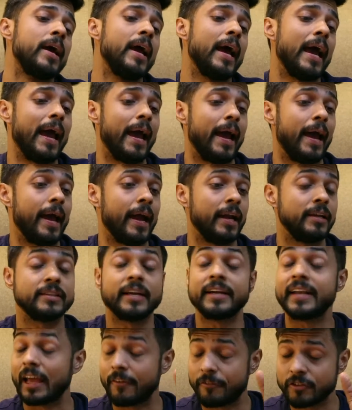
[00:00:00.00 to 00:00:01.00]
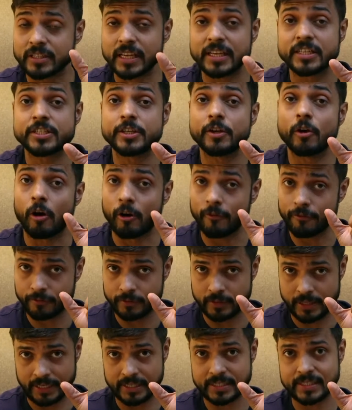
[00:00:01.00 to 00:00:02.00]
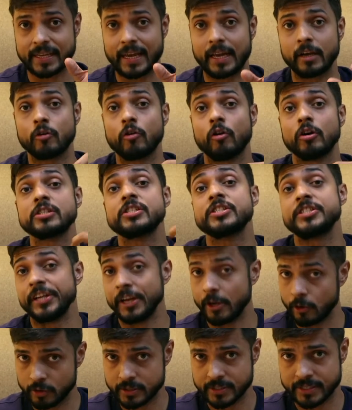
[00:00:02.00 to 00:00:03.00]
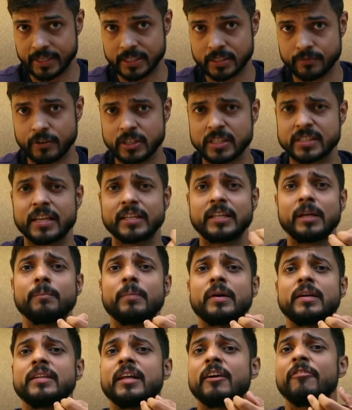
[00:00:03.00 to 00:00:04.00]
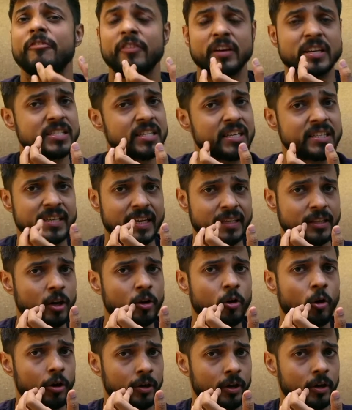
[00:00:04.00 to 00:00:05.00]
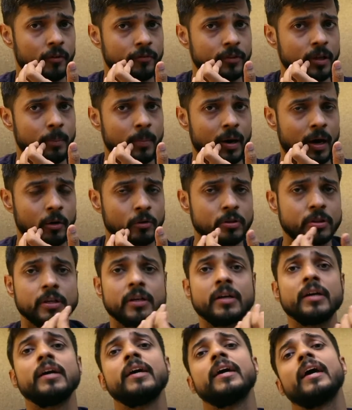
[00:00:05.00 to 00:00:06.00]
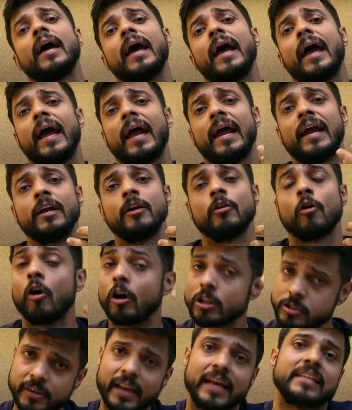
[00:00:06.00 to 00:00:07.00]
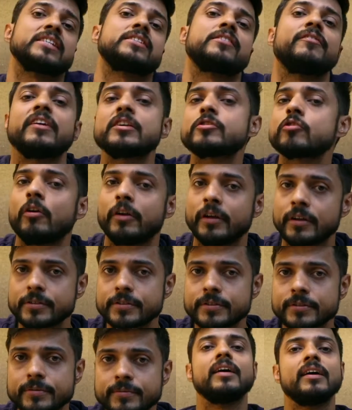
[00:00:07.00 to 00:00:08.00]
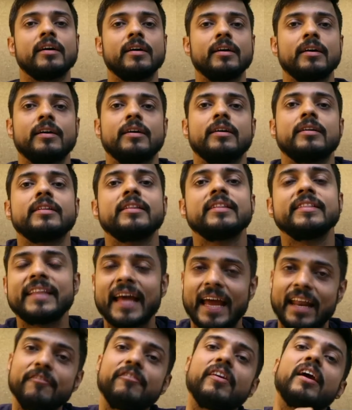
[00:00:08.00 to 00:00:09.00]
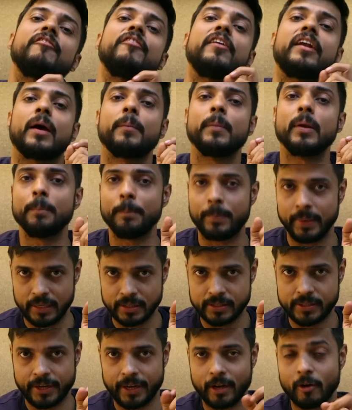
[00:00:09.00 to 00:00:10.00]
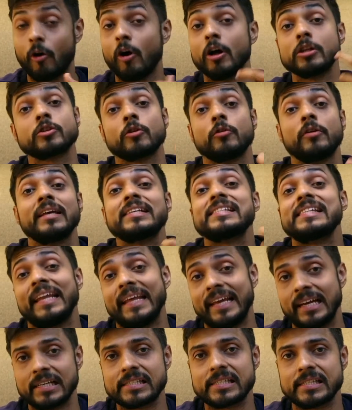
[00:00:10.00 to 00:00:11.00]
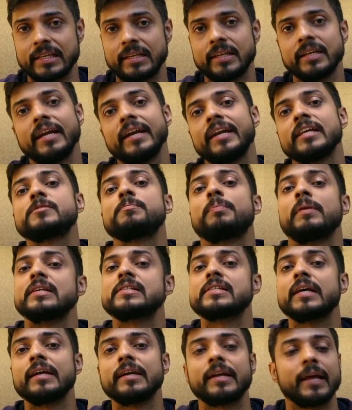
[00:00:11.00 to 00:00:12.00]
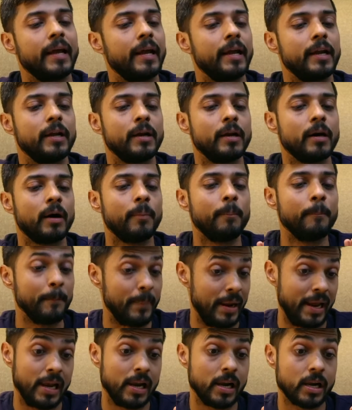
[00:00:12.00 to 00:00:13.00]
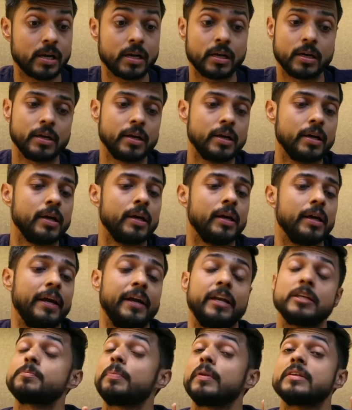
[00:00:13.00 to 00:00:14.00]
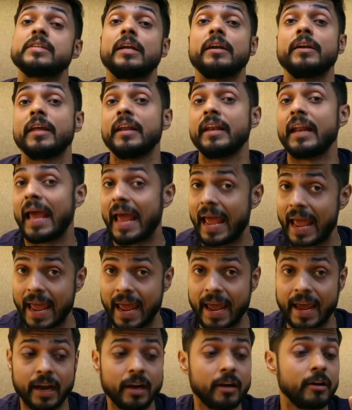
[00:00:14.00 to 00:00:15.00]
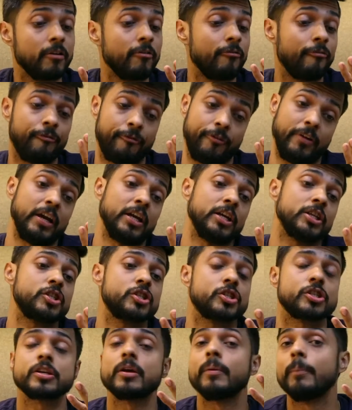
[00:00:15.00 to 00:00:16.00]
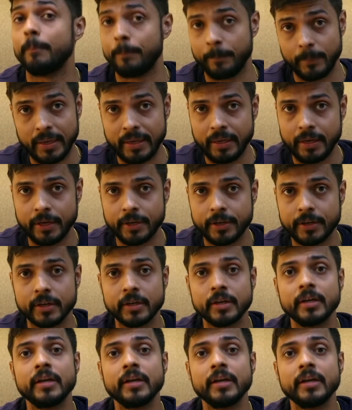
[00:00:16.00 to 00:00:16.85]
And the deficiency of this can cause chelosis, which is nothing but the fissures at the corner of the mouth, and also digestive disorders. Then we have vitamin B3, also known as niacin. It is present in milk, it is present in egg, fish, meat,